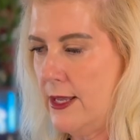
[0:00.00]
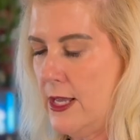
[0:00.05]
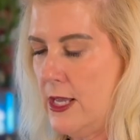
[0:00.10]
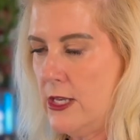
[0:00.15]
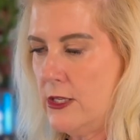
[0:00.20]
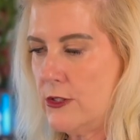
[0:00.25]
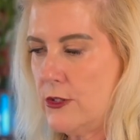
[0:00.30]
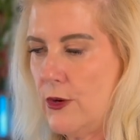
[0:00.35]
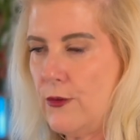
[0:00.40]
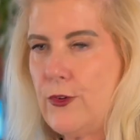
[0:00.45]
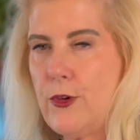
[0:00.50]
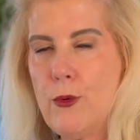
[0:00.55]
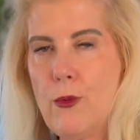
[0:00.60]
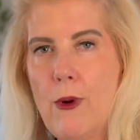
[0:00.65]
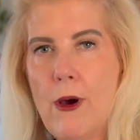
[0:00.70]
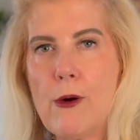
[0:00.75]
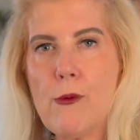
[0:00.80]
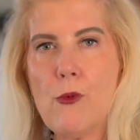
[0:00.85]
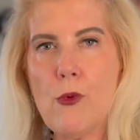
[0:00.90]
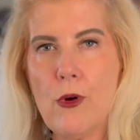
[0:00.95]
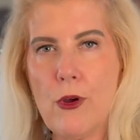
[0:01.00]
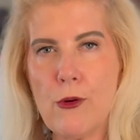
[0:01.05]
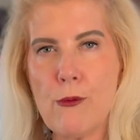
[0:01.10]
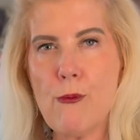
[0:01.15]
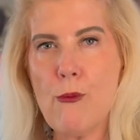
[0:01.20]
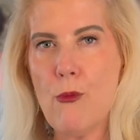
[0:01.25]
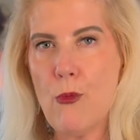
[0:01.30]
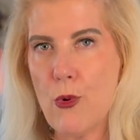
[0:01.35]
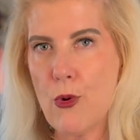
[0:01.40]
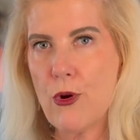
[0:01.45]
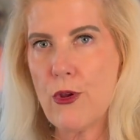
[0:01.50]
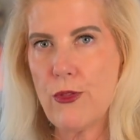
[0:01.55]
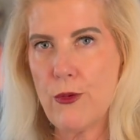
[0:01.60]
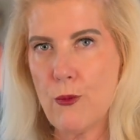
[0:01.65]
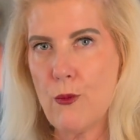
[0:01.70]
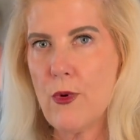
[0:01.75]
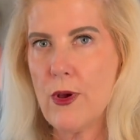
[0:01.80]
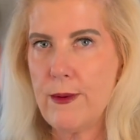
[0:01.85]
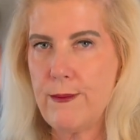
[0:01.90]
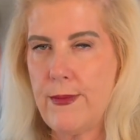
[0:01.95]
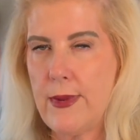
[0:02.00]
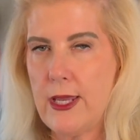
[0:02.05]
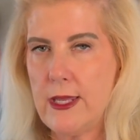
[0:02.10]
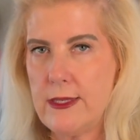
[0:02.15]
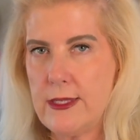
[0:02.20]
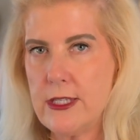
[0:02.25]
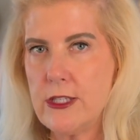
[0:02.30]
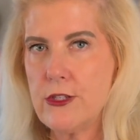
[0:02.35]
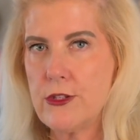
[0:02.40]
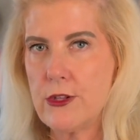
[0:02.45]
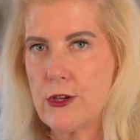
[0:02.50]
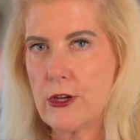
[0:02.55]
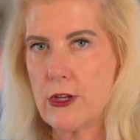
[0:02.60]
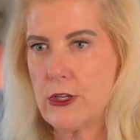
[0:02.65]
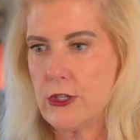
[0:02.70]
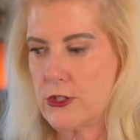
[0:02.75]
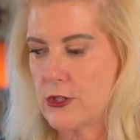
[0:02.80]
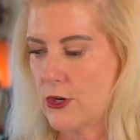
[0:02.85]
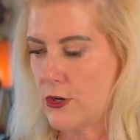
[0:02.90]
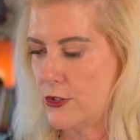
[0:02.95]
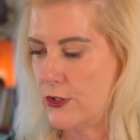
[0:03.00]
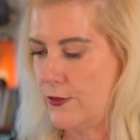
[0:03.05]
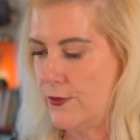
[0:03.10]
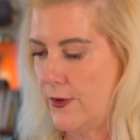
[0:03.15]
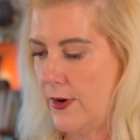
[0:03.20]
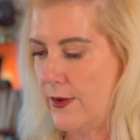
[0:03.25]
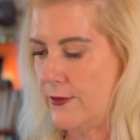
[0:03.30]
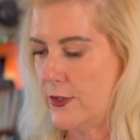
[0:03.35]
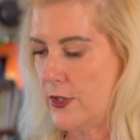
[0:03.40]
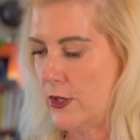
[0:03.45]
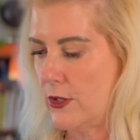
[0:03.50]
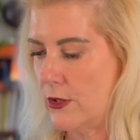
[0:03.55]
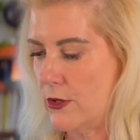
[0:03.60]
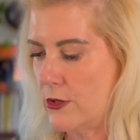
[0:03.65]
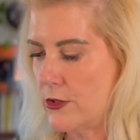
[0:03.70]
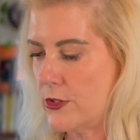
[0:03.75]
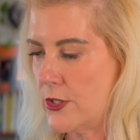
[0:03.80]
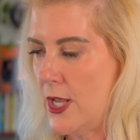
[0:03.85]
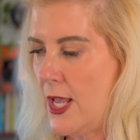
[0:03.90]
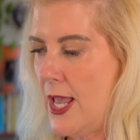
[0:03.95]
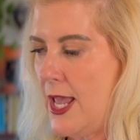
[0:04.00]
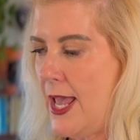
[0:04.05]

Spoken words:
So if you want more than one main dish, they're going to charge you $5.